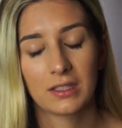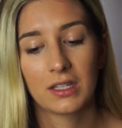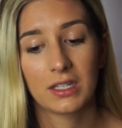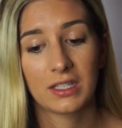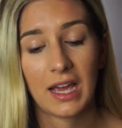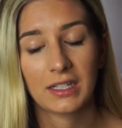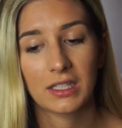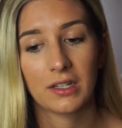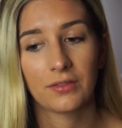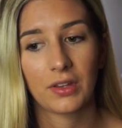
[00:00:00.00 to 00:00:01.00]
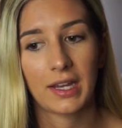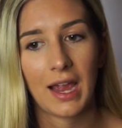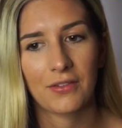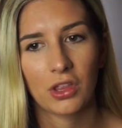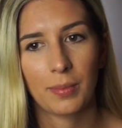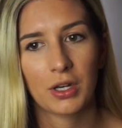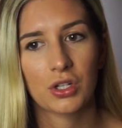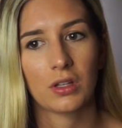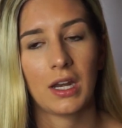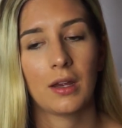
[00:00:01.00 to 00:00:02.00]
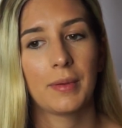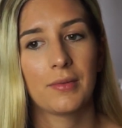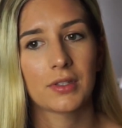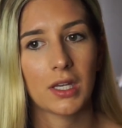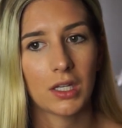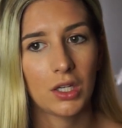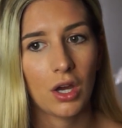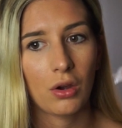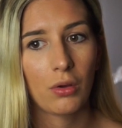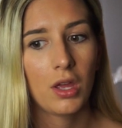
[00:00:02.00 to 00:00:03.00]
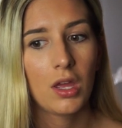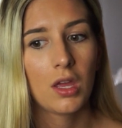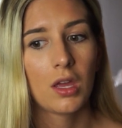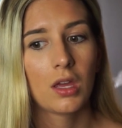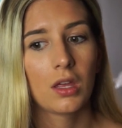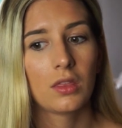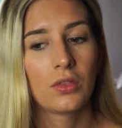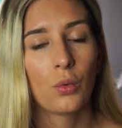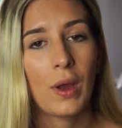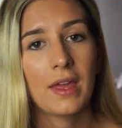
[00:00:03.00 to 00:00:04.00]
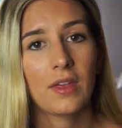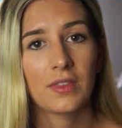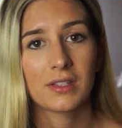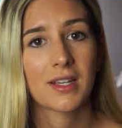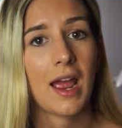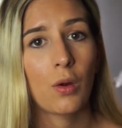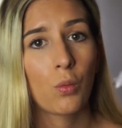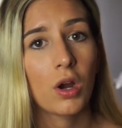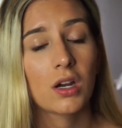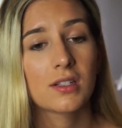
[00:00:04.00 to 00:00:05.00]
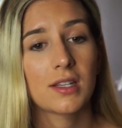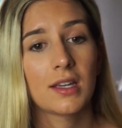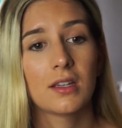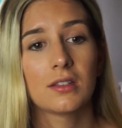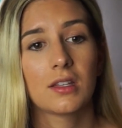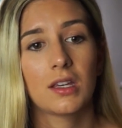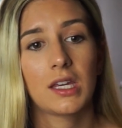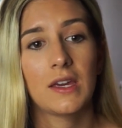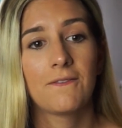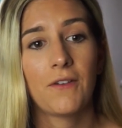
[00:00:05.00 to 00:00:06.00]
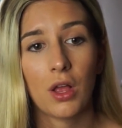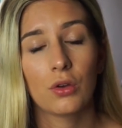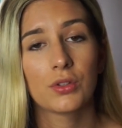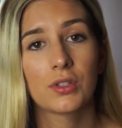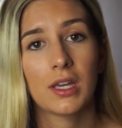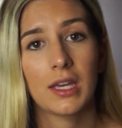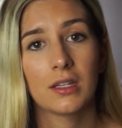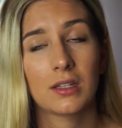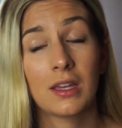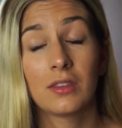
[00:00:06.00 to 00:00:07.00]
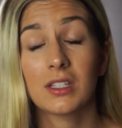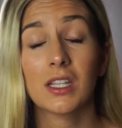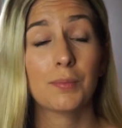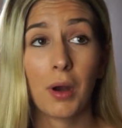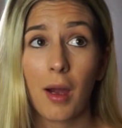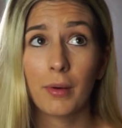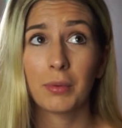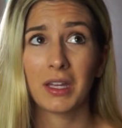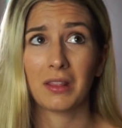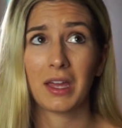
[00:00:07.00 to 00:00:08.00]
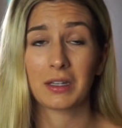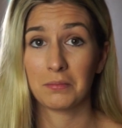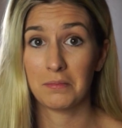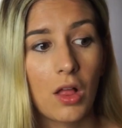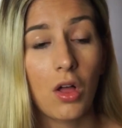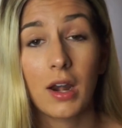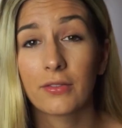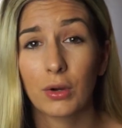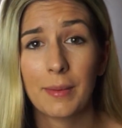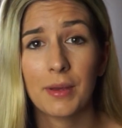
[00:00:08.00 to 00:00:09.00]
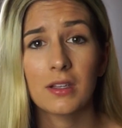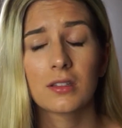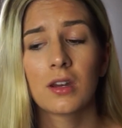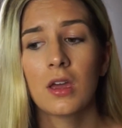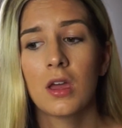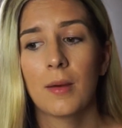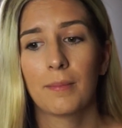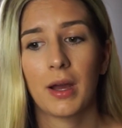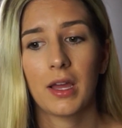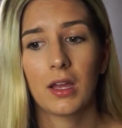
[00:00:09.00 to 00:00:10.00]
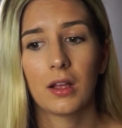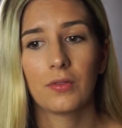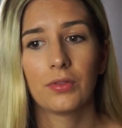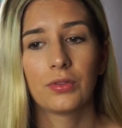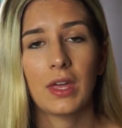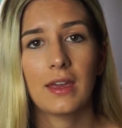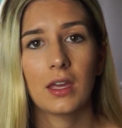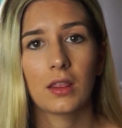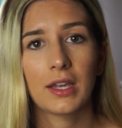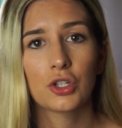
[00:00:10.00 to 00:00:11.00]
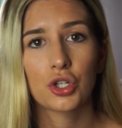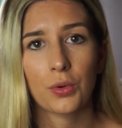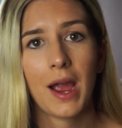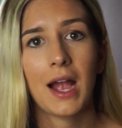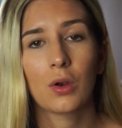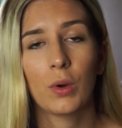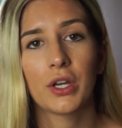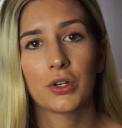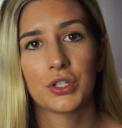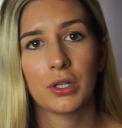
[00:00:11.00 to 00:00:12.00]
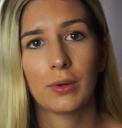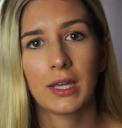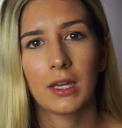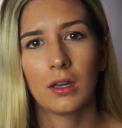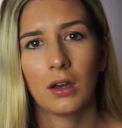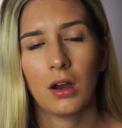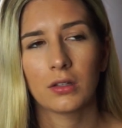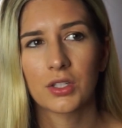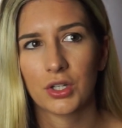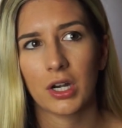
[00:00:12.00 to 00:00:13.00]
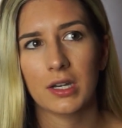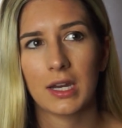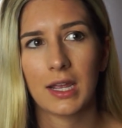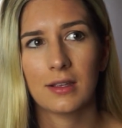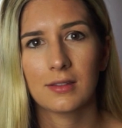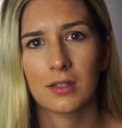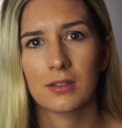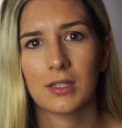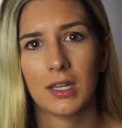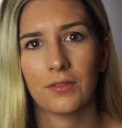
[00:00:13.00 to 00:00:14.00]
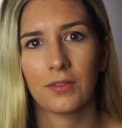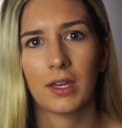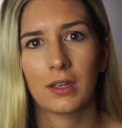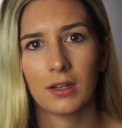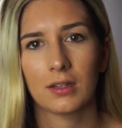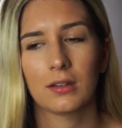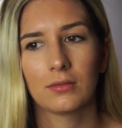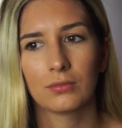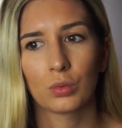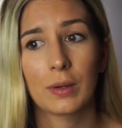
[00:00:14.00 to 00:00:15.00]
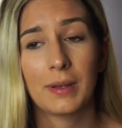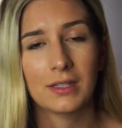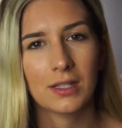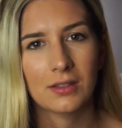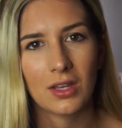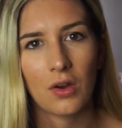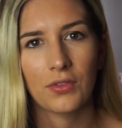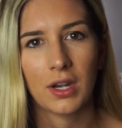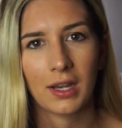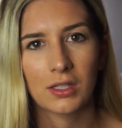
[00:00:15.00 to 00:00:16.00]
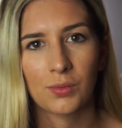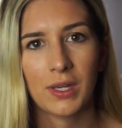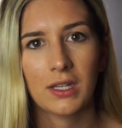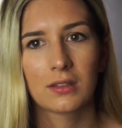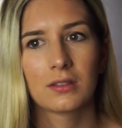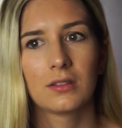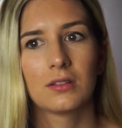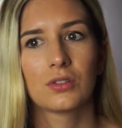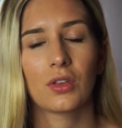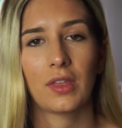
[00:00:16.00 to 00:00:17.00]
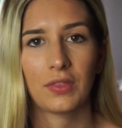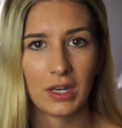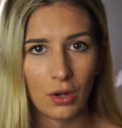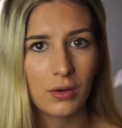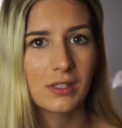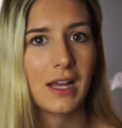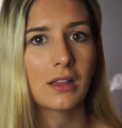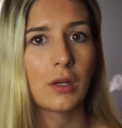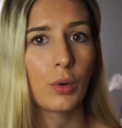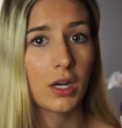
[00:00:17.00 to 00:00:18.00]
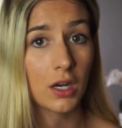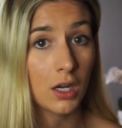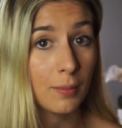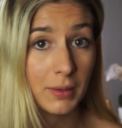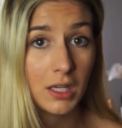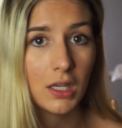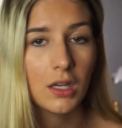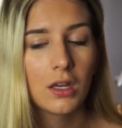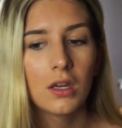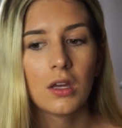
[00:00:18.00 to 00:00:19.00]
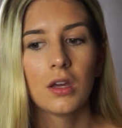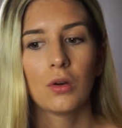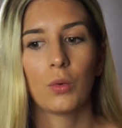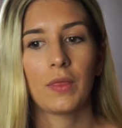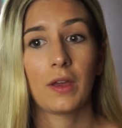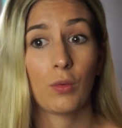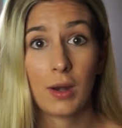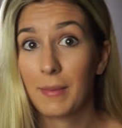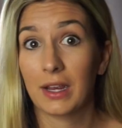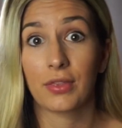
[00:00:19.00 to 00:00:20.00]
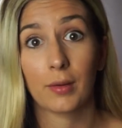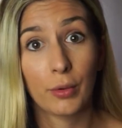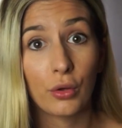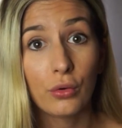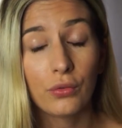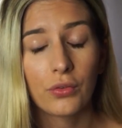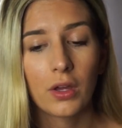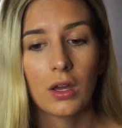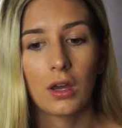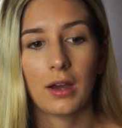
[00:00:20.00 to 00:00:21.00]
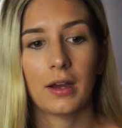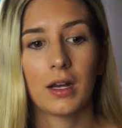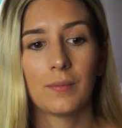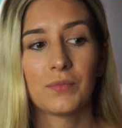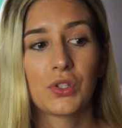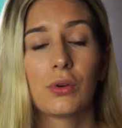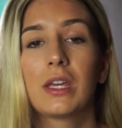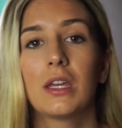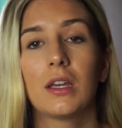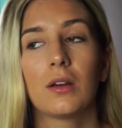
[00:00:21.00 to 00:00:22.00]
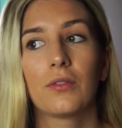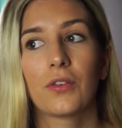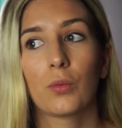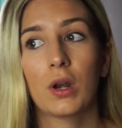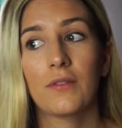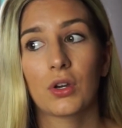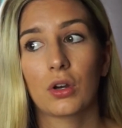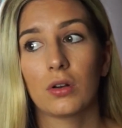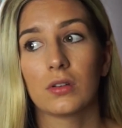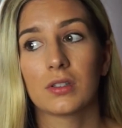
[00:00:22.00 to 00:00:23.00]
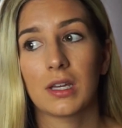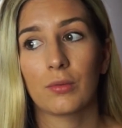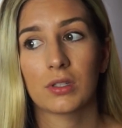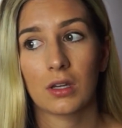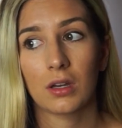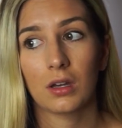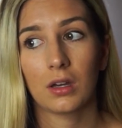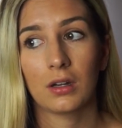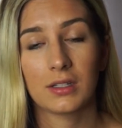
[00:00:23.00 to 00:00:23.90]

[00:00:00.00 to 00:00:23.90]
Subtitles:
The detective, like after the picture lineup, he was like, you know, the way that this guy works is he follows and this is probably like a lot of rapists, but they like track what you're doing on certain days to see if like it repeats itself the next week, so that they know exactly where you're gonna be when they wanna make their move. So for one of the girls, it was an